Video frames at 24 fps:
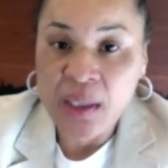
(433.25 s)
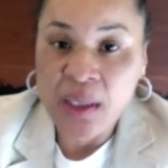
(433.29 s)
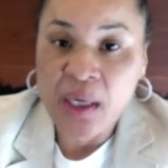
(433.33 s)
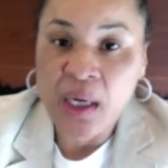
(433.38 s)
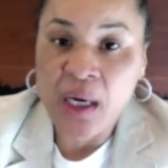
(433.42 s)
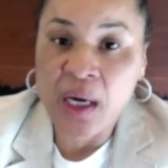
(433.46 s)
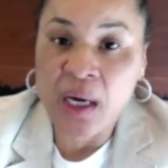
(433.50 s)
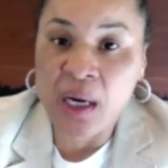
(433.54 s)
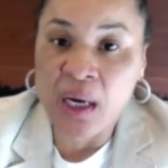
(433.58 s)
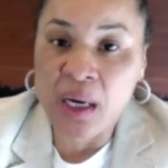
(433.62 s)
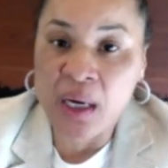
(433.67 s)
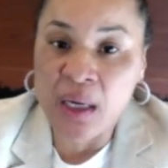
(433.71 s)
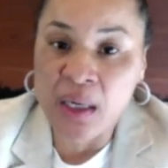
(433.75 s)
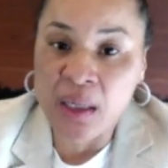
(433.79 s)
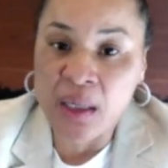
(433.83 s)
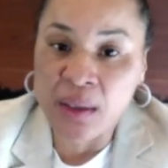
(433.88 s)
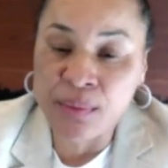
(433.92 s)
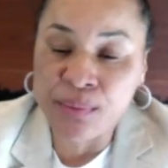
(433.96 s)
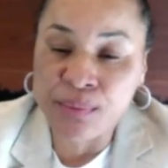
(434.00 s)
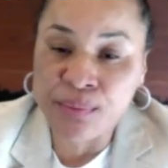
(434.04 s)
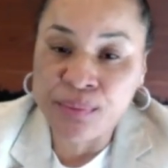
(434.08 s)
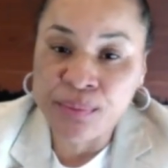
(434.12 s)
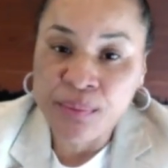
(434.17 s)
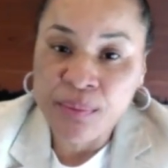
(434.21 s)

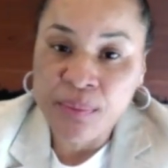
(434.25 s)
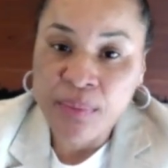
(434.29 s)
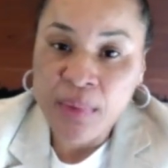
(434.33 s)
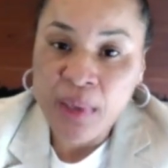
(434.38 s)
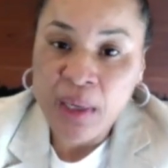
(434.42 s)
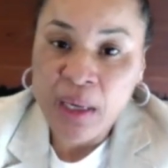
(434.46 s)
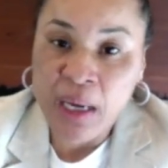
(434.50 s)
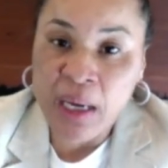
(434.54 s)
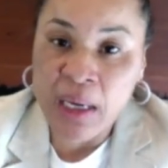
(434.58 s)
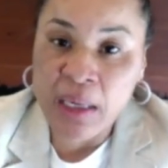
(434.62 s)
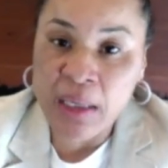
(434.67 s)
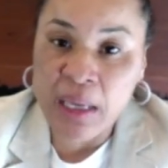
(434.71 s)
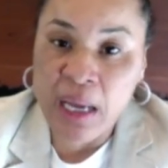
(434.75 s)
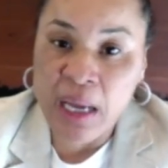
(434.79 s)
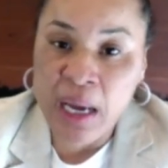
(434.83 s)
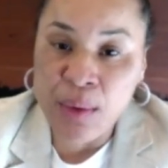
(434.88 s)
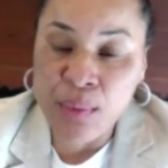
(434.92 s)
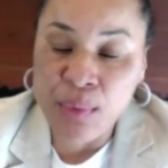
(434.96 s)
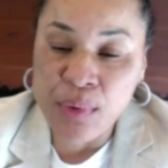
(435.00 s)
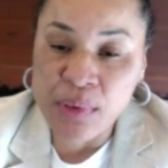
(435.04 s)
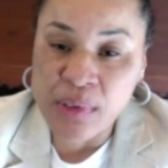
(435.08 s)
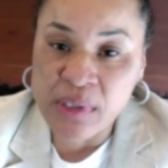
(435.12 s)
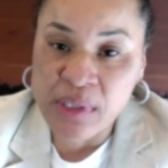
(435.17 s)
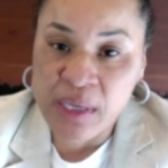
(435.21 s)
Um, I, I
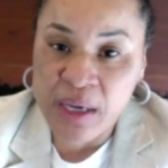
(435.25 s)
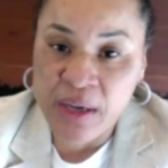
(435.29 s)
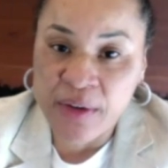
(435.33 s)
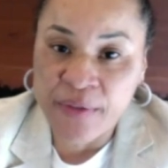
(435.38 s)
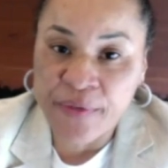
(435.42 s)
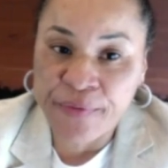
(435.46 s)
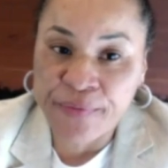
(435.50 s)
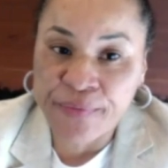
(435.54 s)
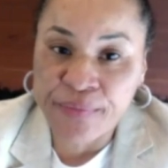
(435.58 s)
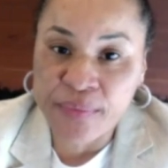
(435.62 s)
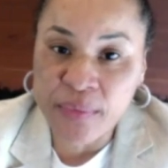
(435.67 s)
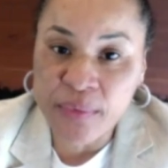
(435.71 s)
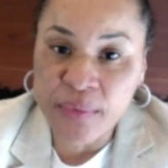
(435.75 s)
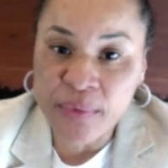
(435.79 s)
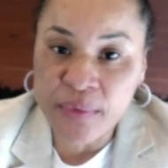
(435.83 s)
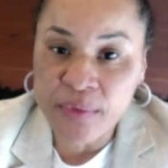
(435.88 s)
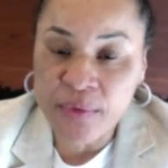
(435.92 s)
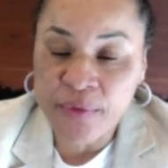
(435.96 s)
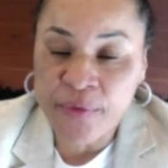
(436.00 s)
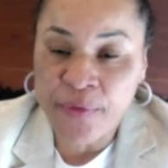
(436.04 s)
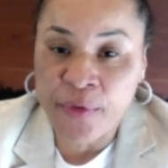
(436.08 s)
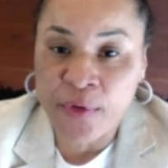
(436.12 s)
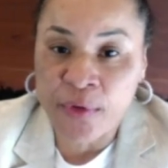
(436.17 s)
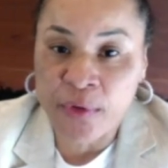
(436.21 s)
would say
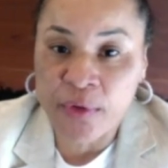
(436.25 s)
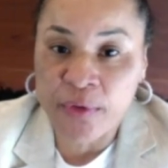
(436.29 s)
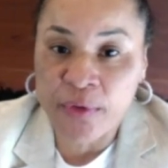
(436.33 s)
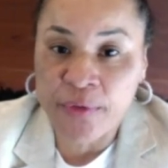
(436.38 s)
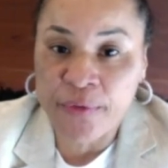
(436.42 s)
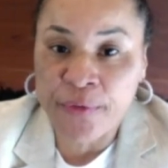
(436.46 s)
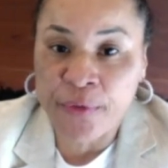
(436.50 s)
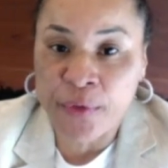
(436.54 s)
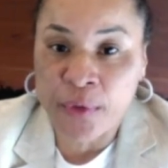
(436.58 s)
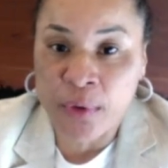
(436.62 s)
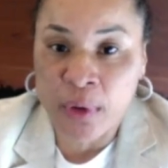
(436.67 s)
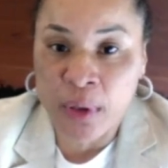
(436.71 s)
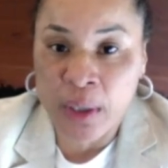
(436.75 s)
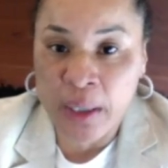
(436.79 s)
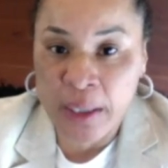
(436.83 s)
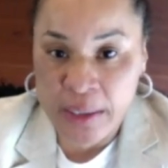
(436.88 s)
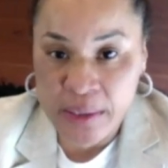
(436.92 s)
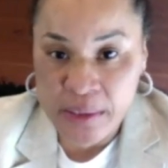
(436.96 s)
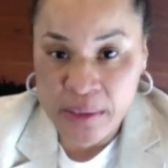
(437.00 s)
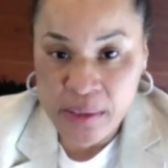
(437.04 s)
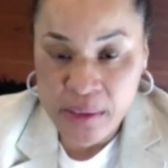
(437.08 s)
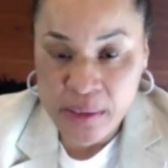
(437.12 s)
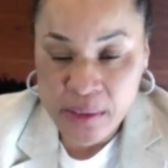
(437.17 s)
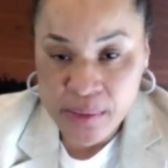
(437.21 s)
for for
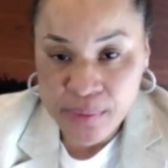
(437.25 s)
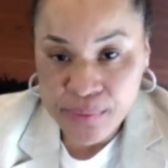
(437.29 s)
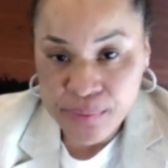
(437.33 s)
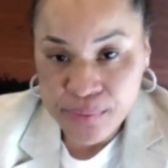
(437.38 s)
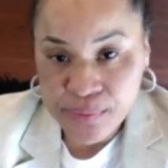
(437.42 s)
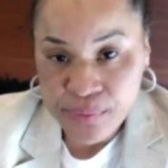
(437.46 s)
us,